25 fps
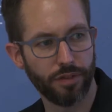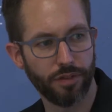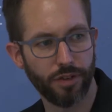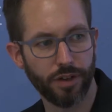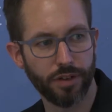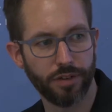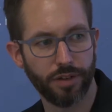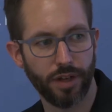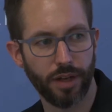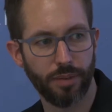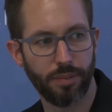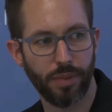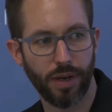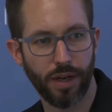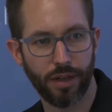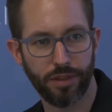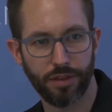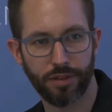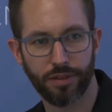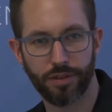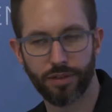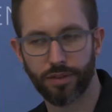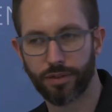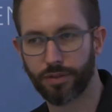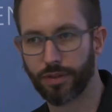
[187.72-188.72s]
our first
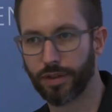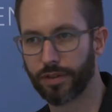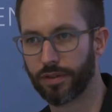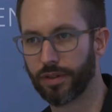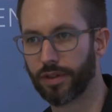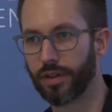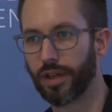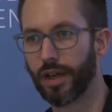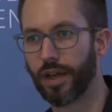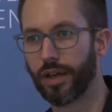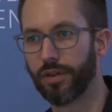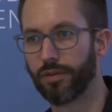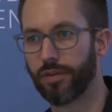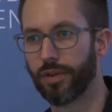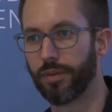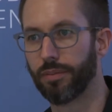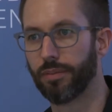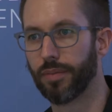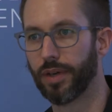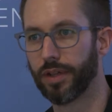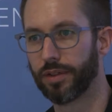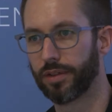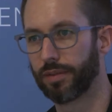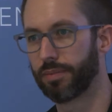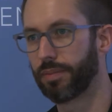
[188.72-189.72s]
hypothesis was in line with
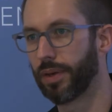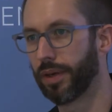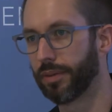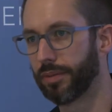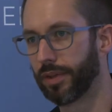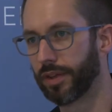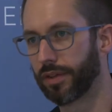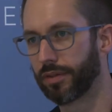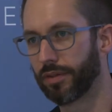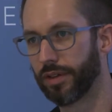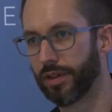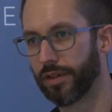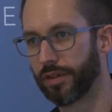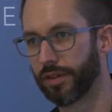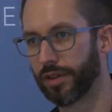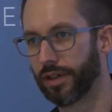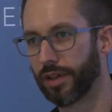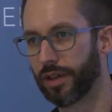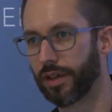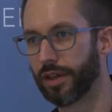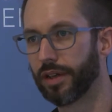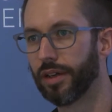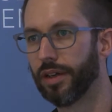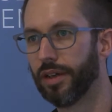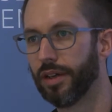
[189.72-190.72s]
much public
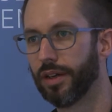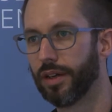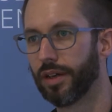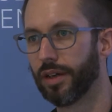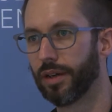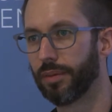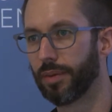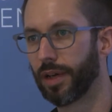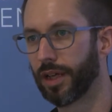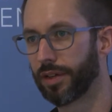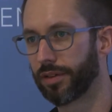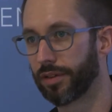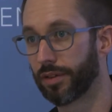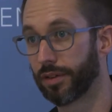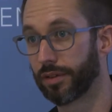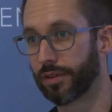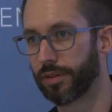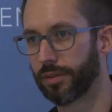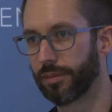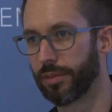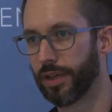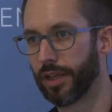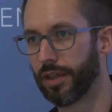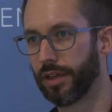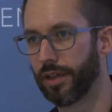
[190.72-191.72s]
reasoning about
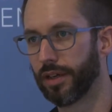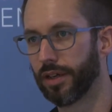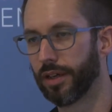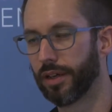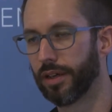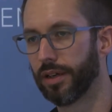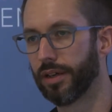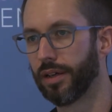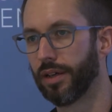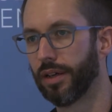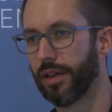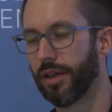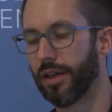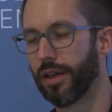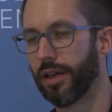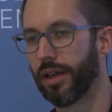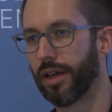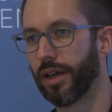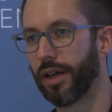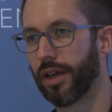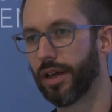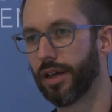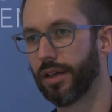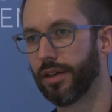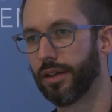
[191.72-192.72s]
social media
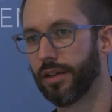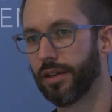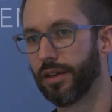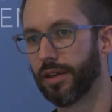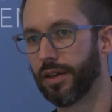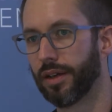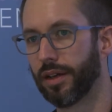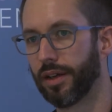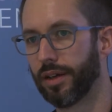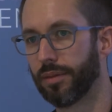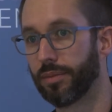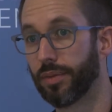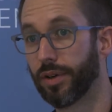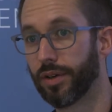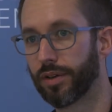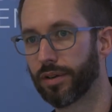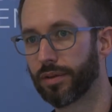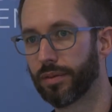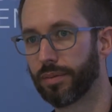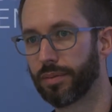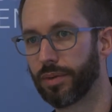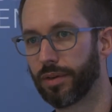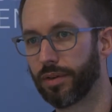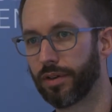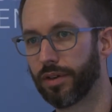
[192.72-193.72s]
and
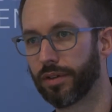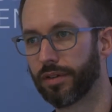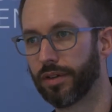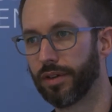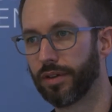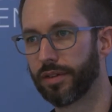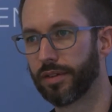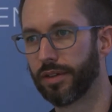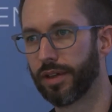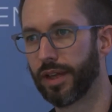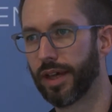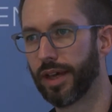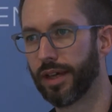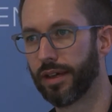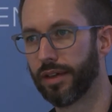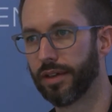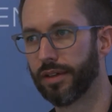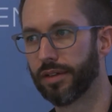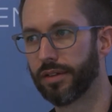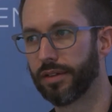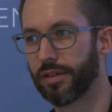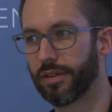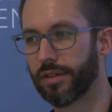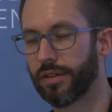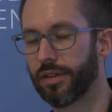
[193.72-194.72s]
political polarization. That
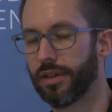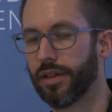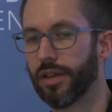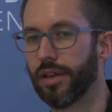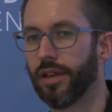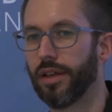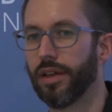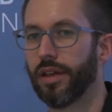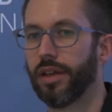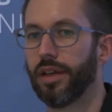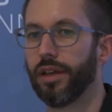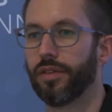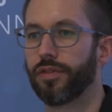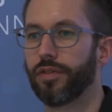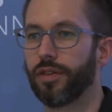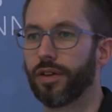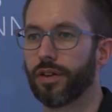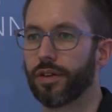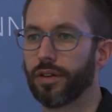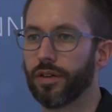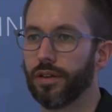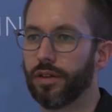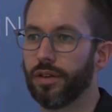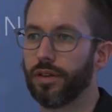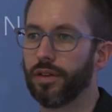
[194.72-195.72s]
is, if we
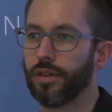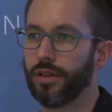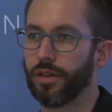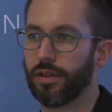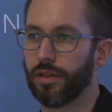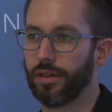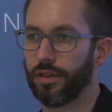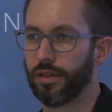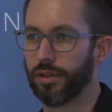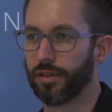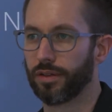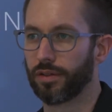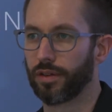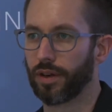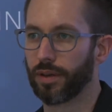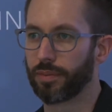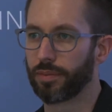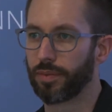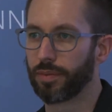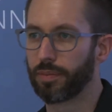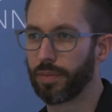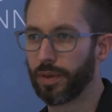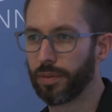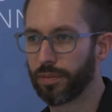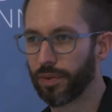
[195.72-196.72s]
could
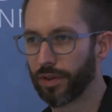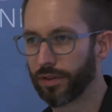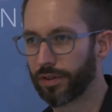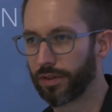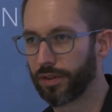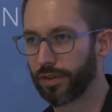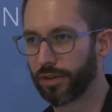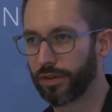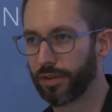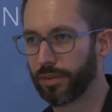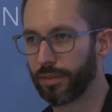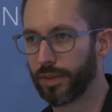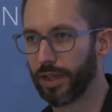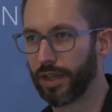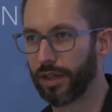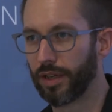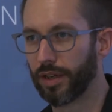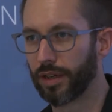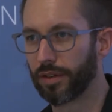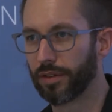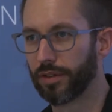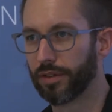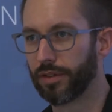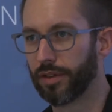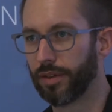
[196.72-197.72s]
disrupt people's social
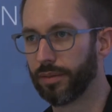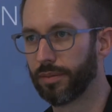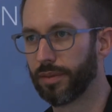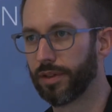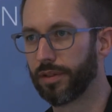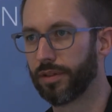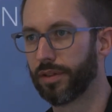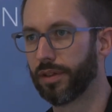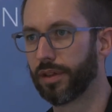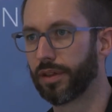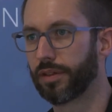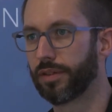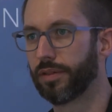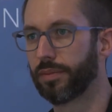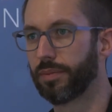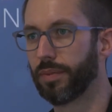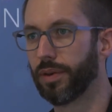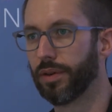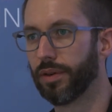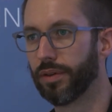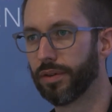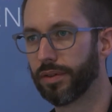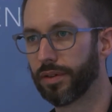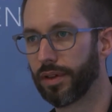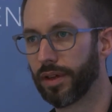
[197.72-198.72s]
media echo chambers and
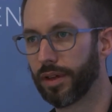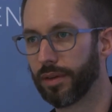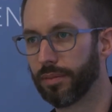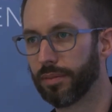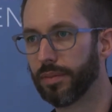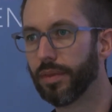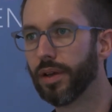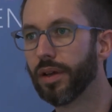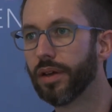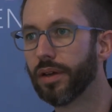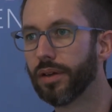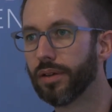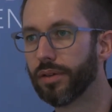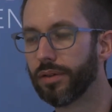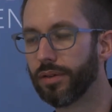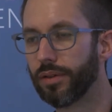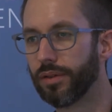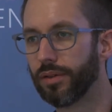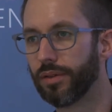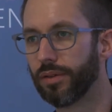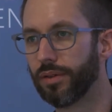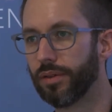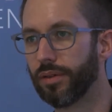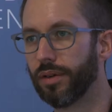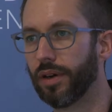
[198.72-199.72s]
expose them
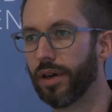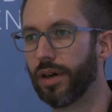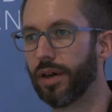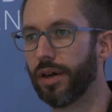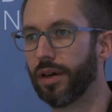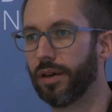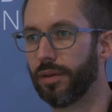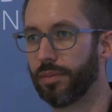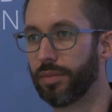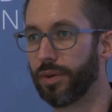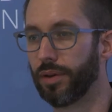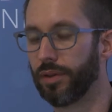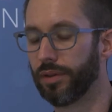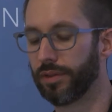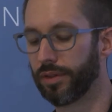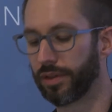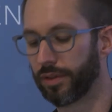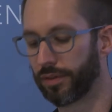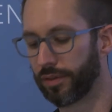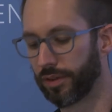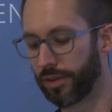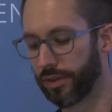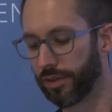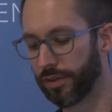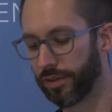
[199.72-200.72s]
to
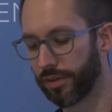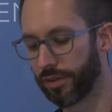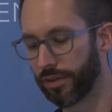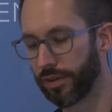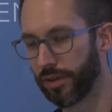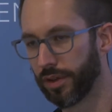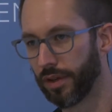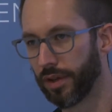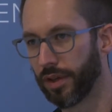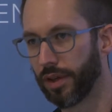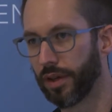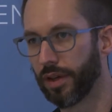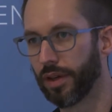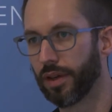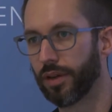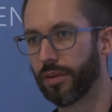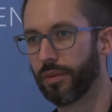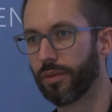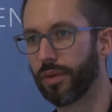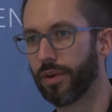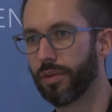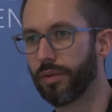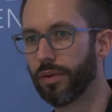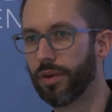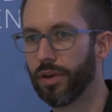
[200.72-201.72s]
opposing views,
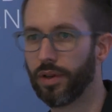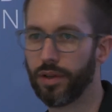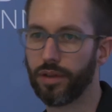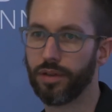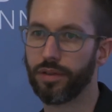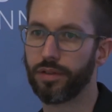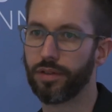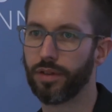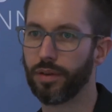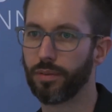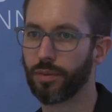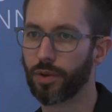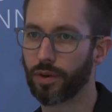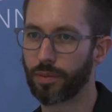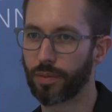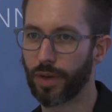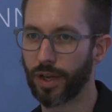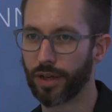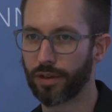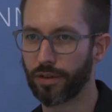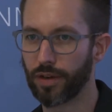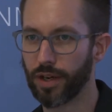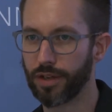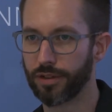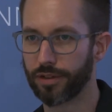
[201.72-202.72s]
we would see more
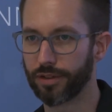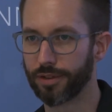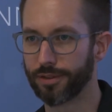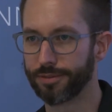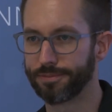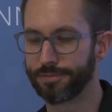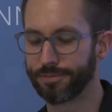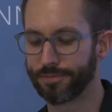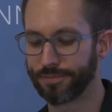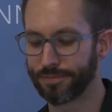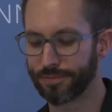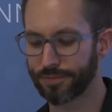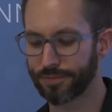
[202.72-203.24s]
moderation.